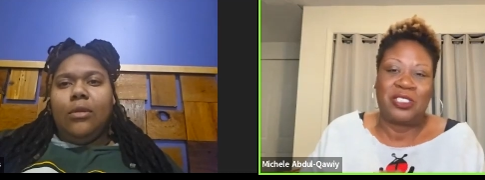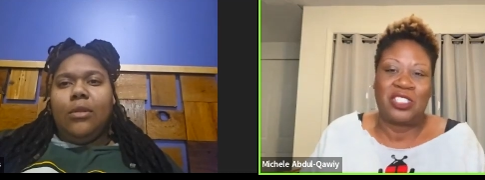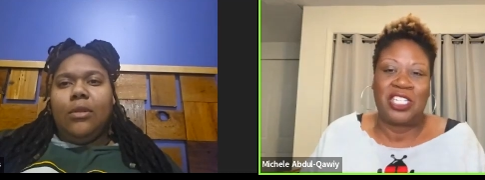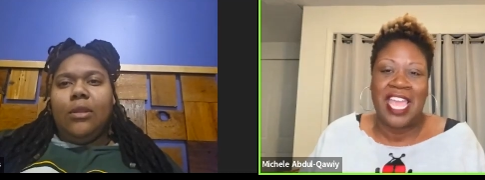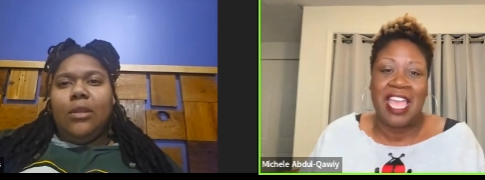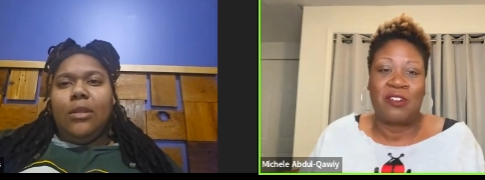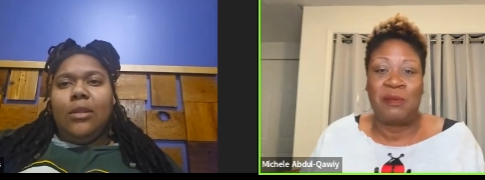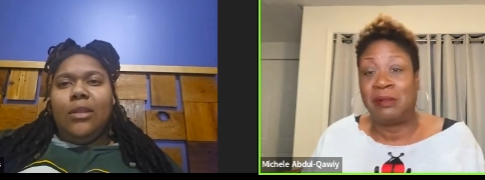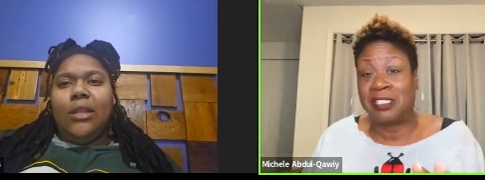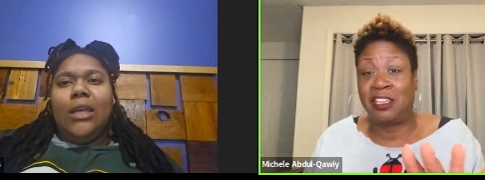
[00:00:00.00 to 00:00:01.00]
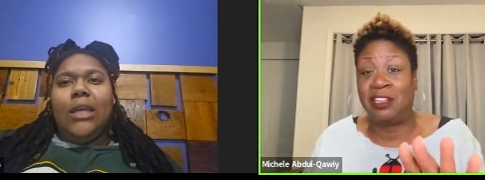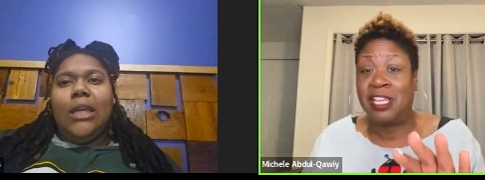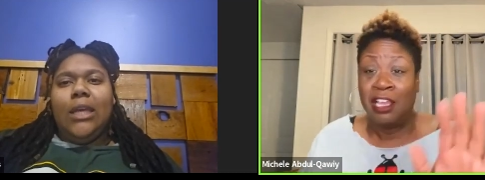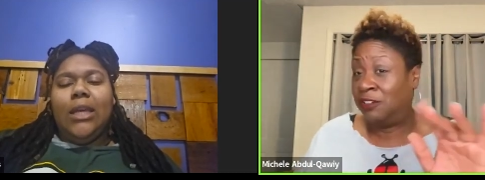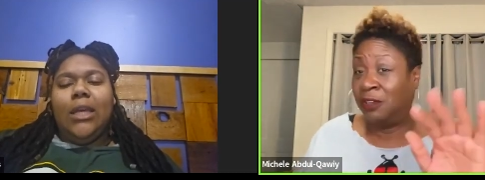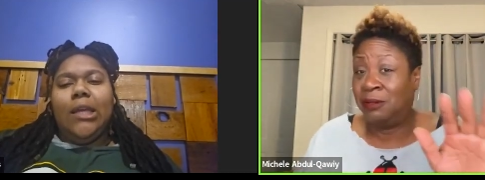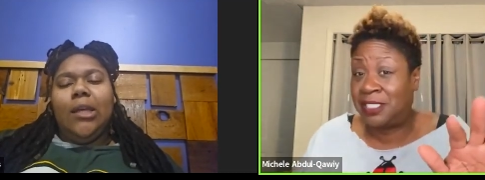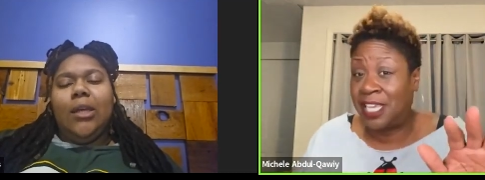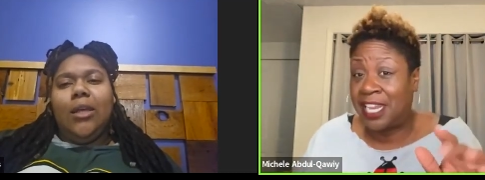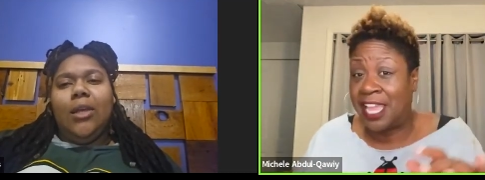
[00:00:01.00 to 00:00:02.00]
Speaker 1: shouldn't have, or people tell you don't
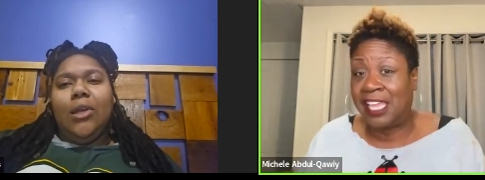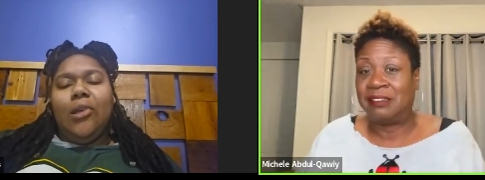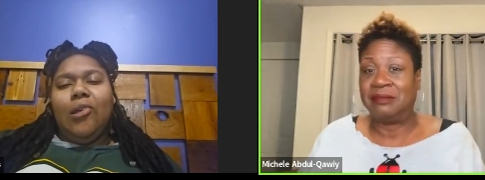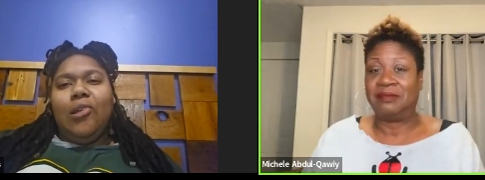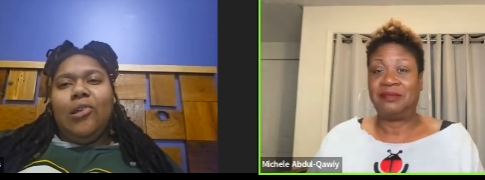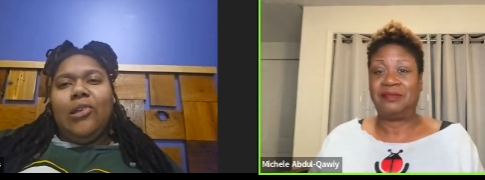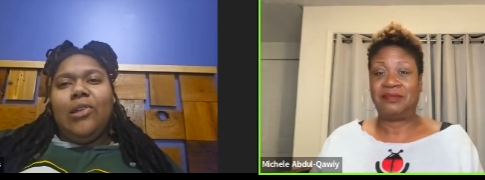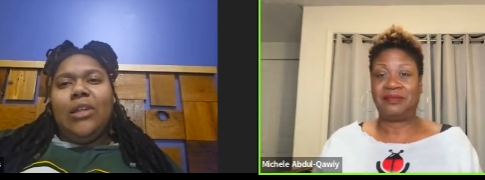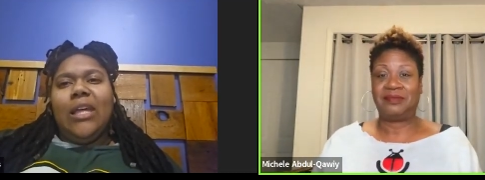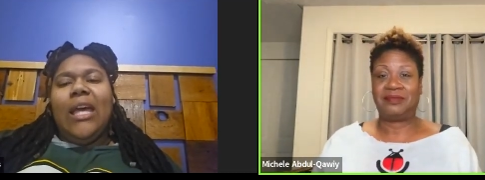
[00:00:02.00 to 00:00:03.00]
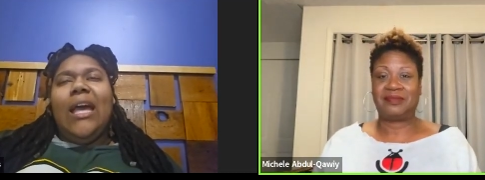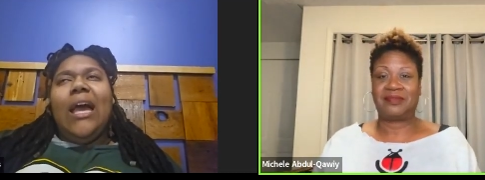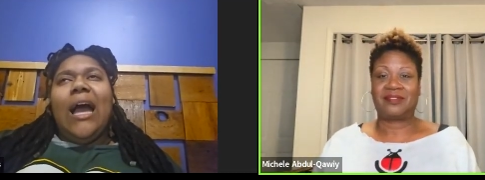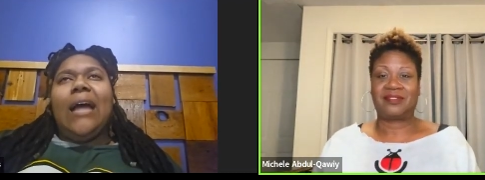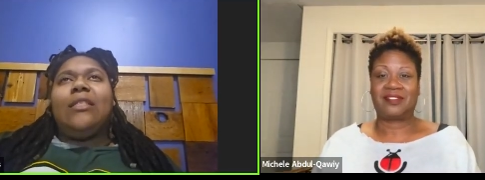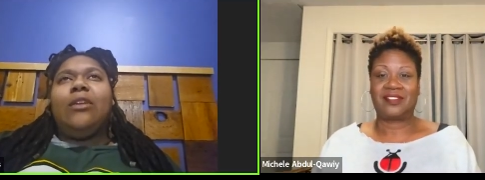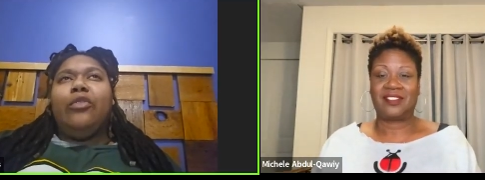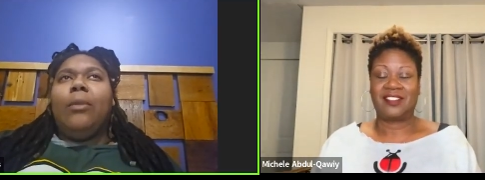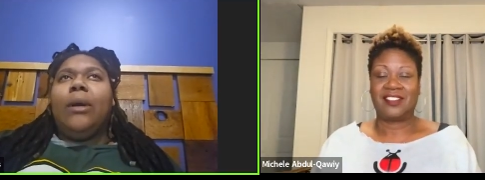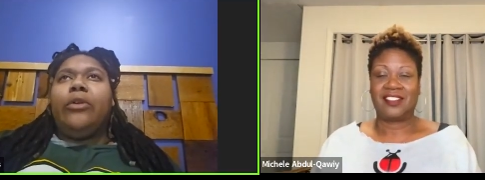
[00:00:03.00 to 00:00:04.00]
say that?
Speaker 2: I
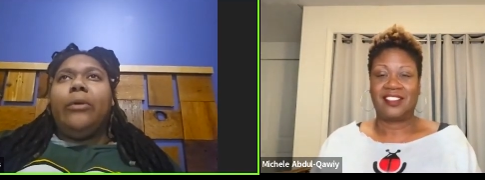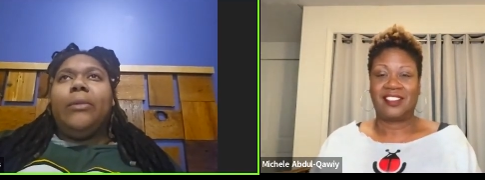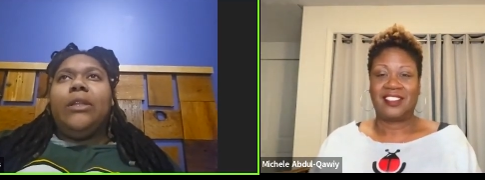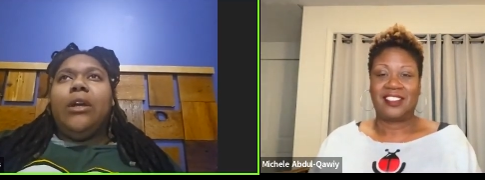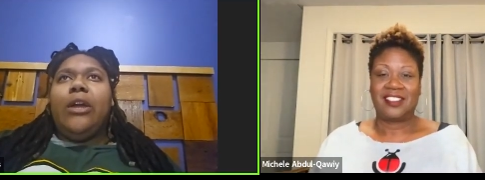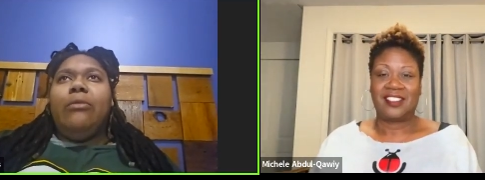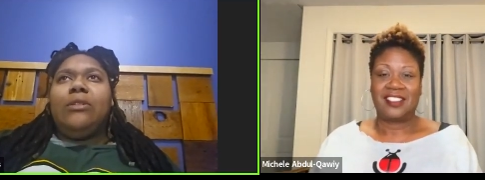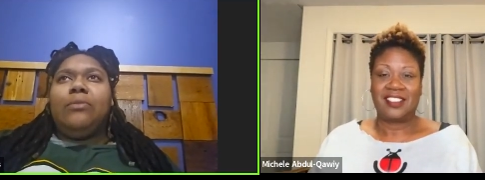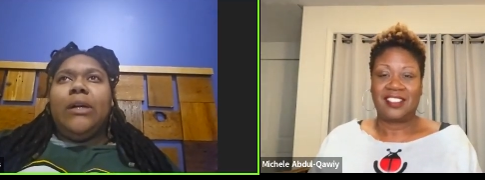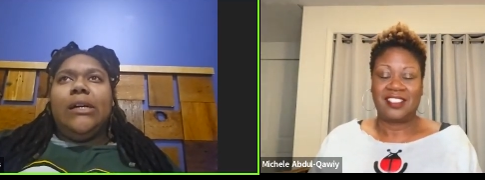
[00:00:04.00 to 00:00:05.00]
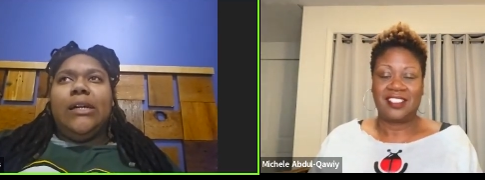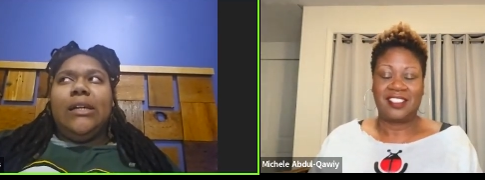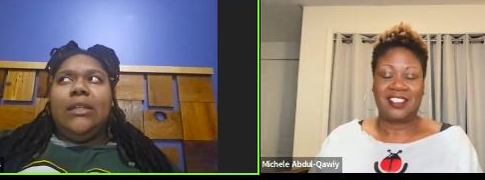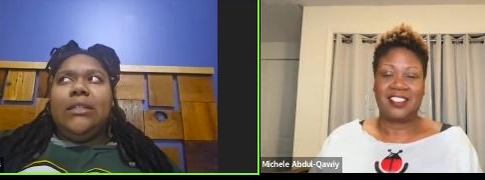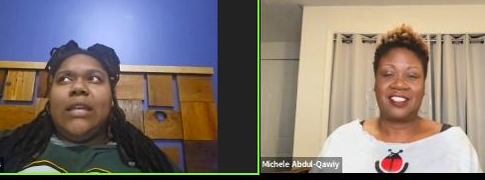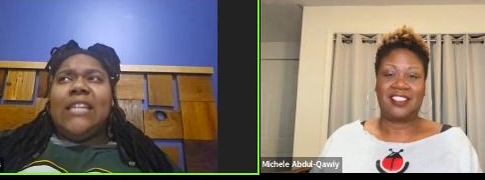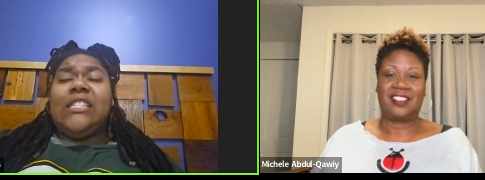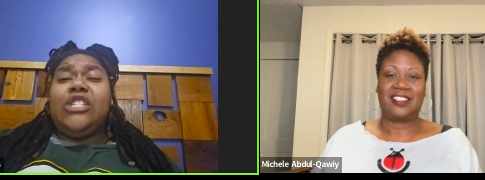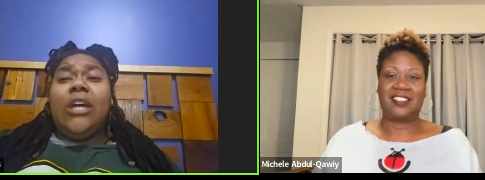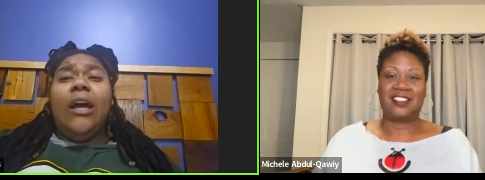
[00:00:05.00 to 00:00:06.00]
think for my grandmother, it was because
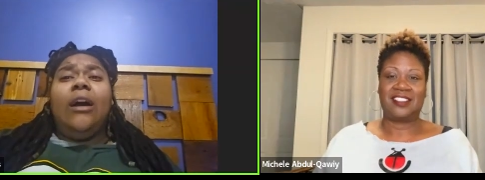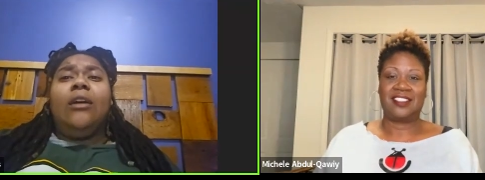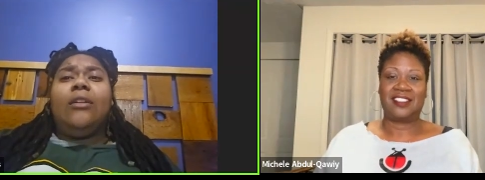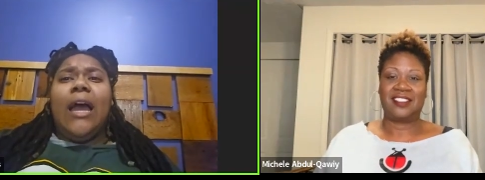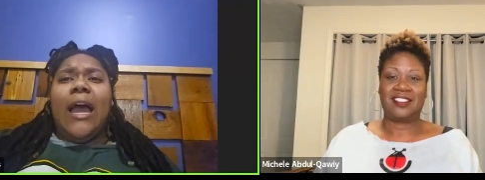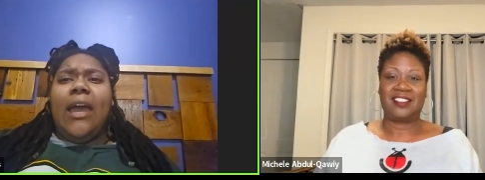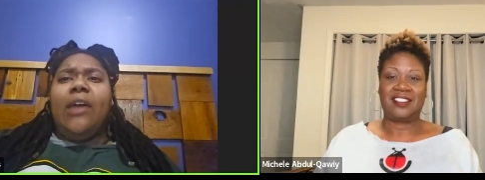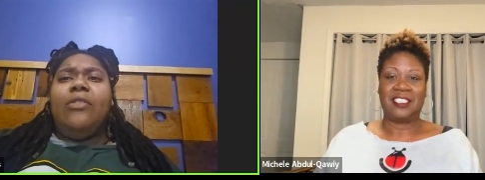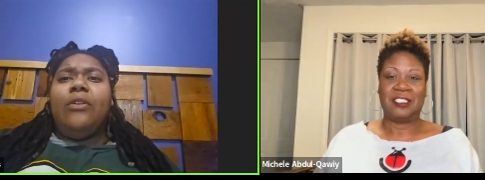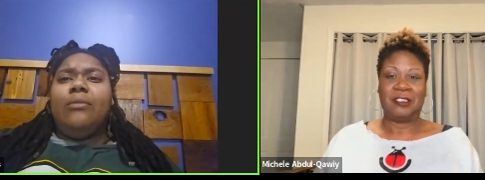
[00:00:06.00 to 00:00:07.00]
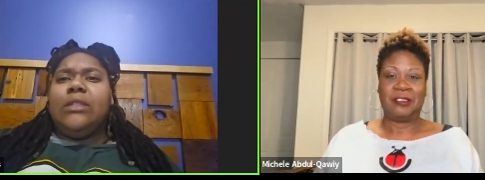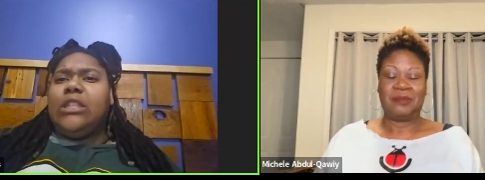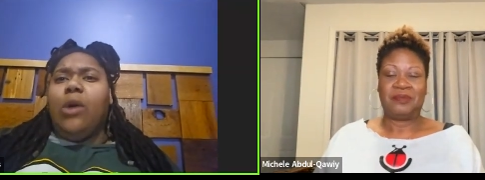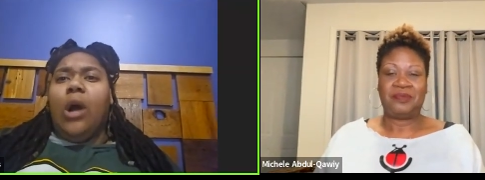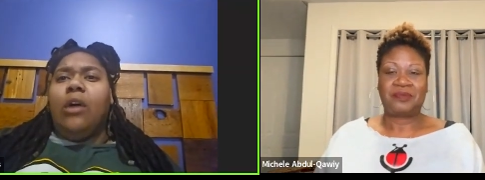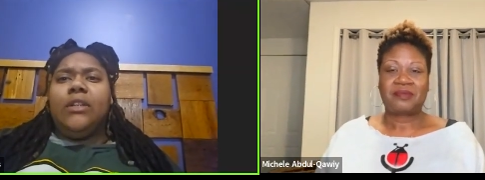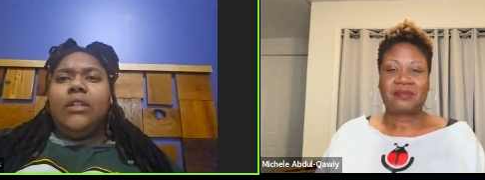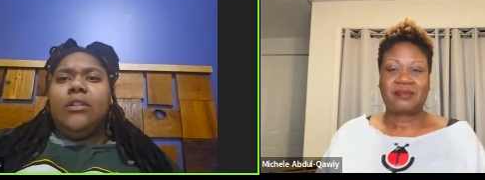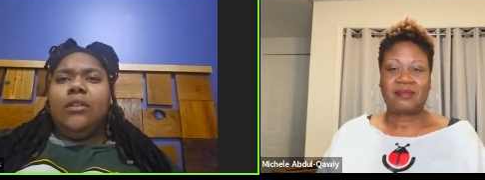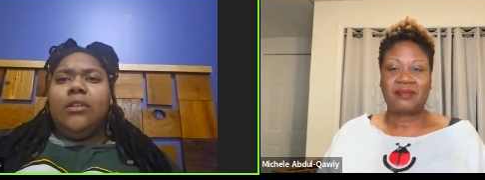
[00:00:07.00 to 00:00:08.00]
as a child, I had them so
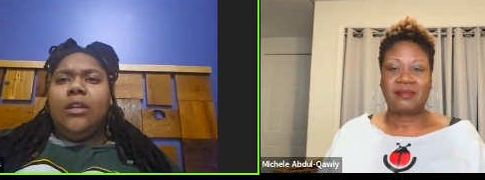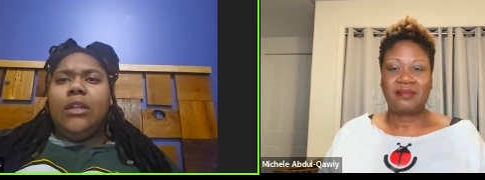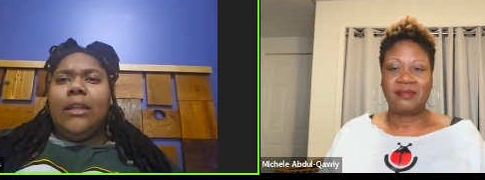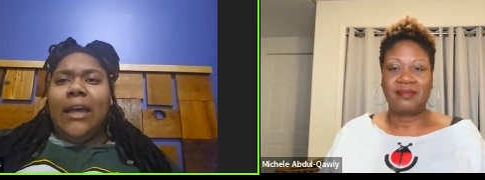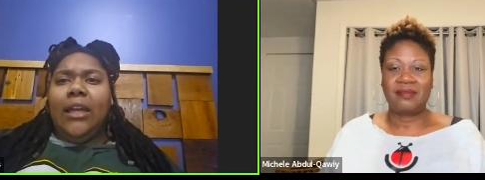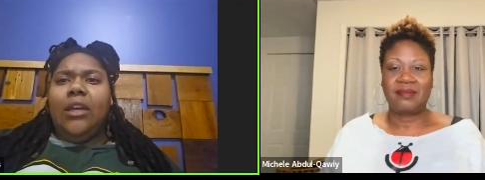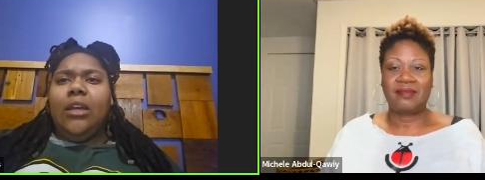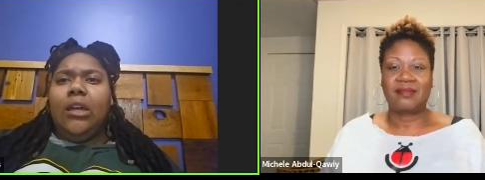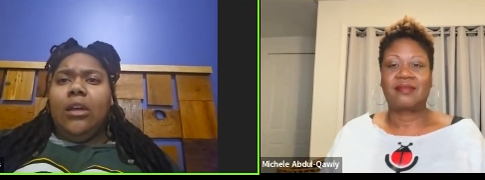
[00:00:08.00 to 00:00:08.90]
often. Like